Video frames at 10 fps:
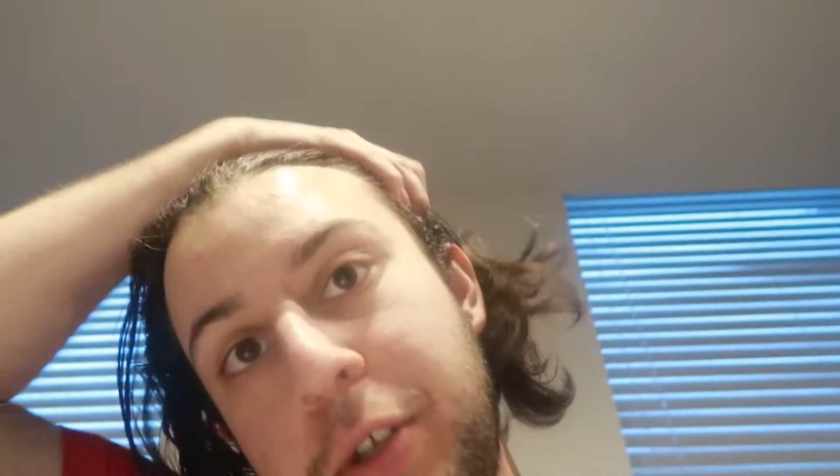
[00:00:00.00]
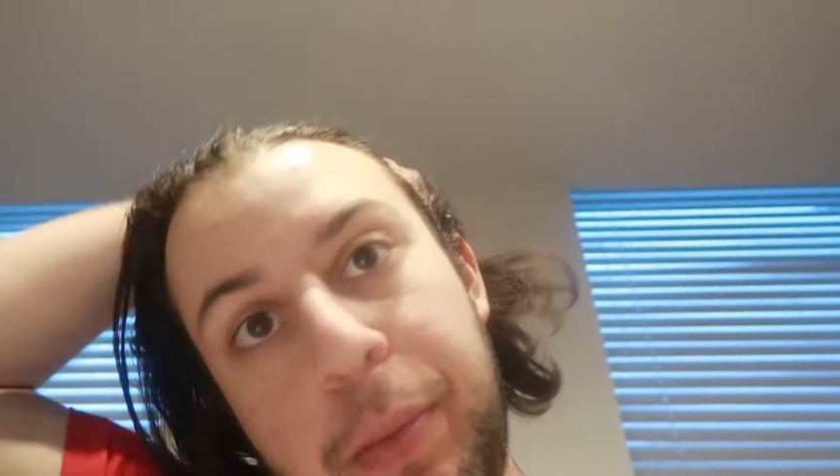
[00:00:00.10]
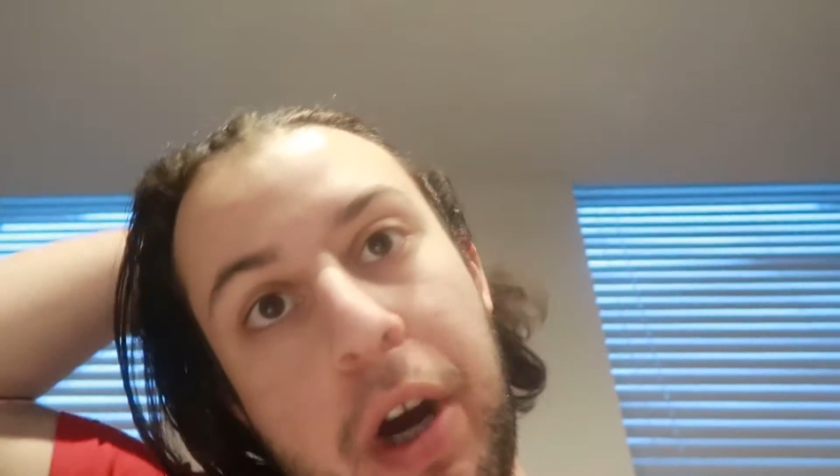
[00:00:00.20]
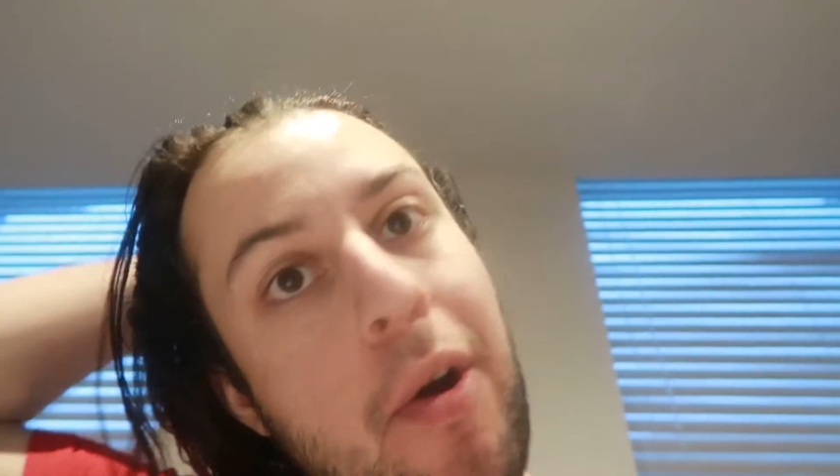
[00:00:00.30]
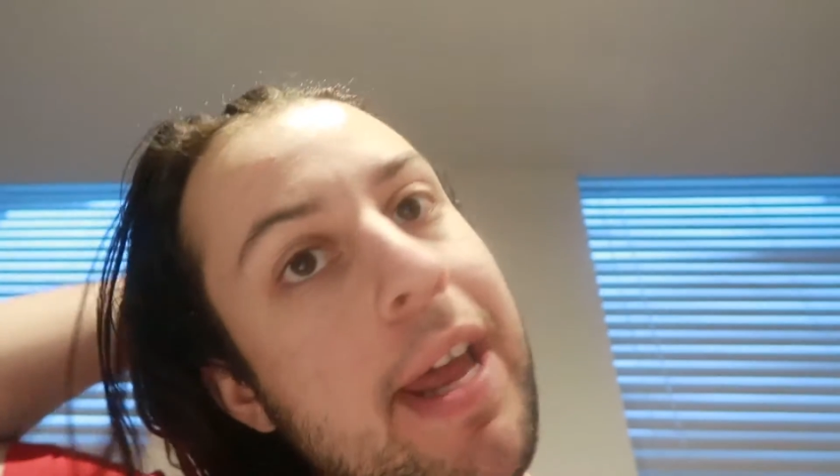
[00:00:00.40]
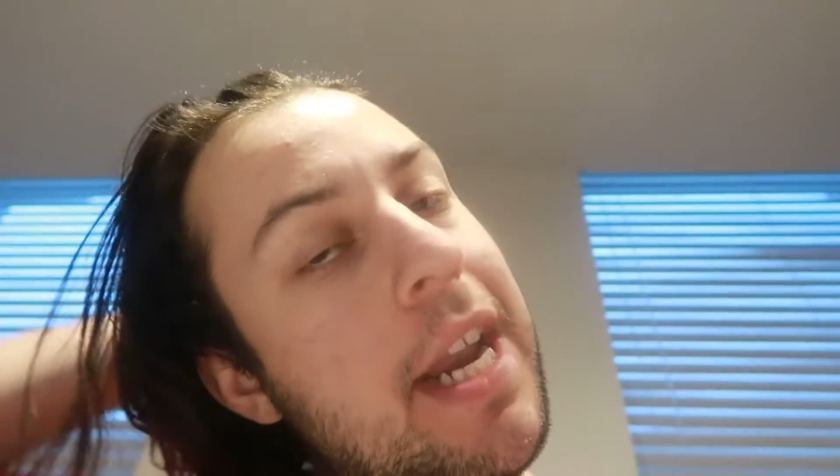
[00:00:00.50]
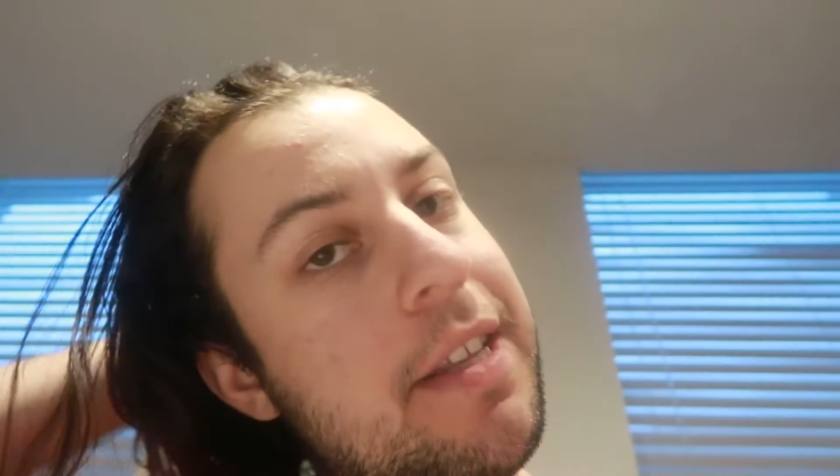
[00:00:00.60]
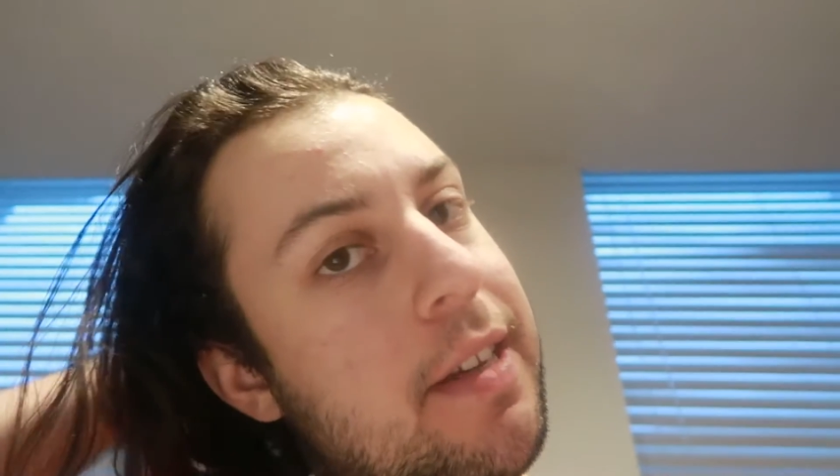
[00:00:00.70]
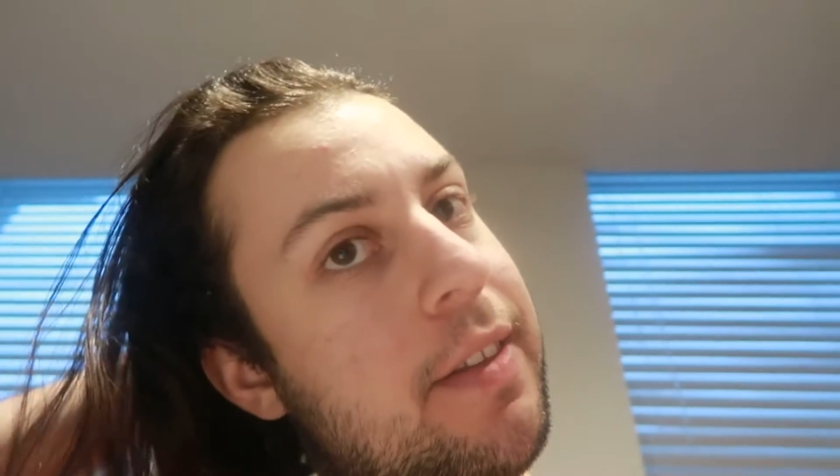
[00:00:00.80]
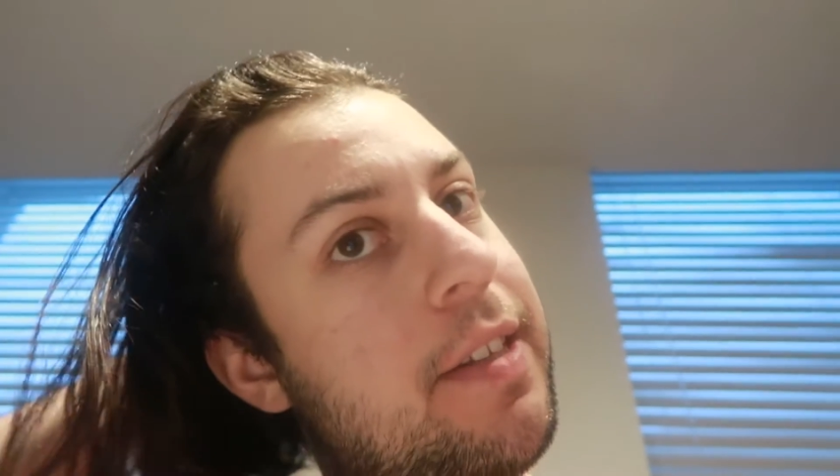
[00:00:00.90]
so I'm currently
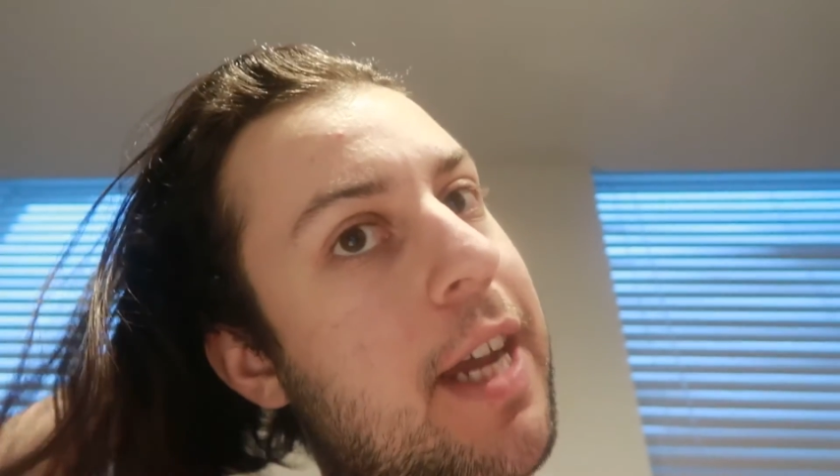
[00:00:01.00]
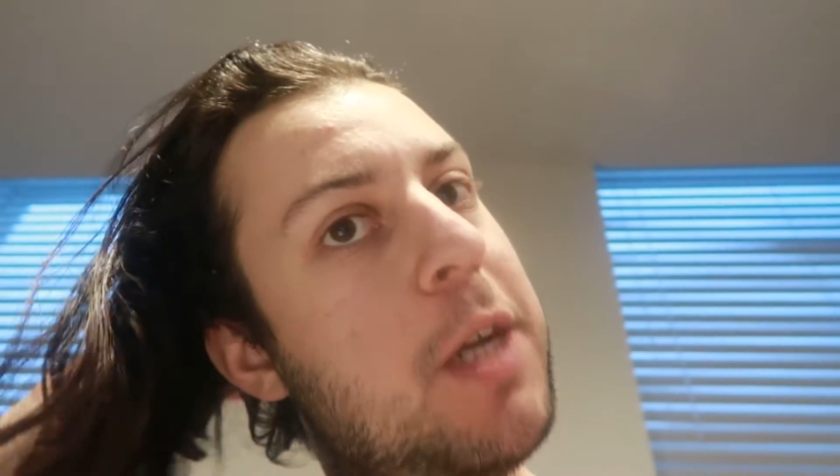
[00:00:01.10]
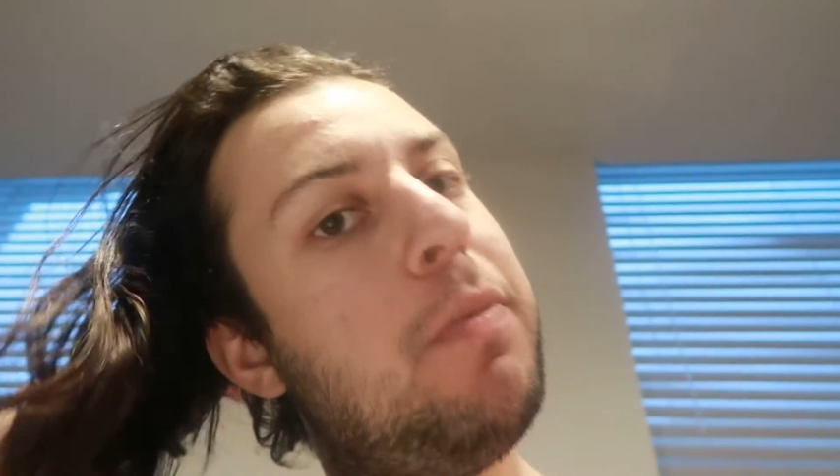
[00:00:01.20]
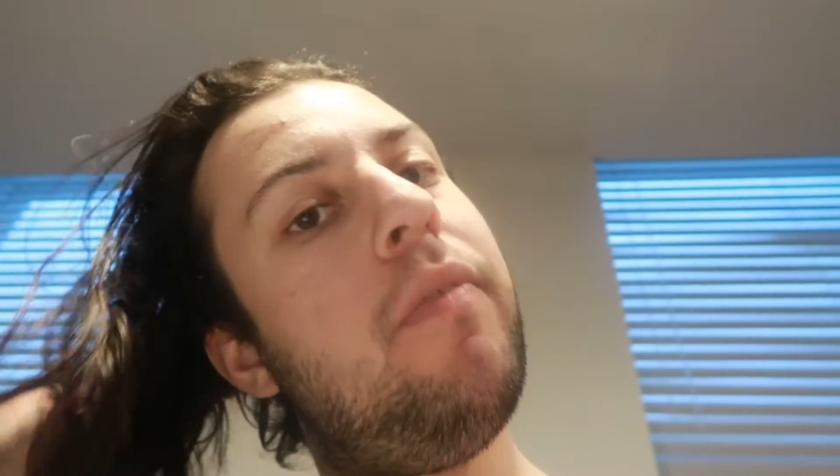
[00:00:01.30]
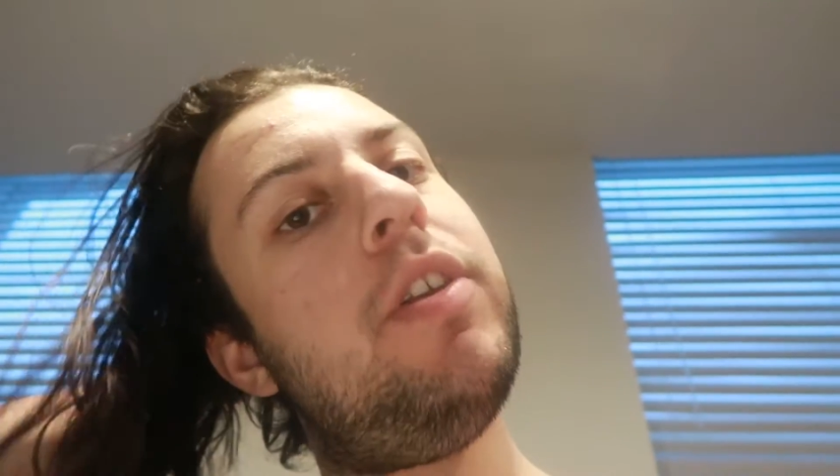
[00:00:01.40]
editing the sketchbook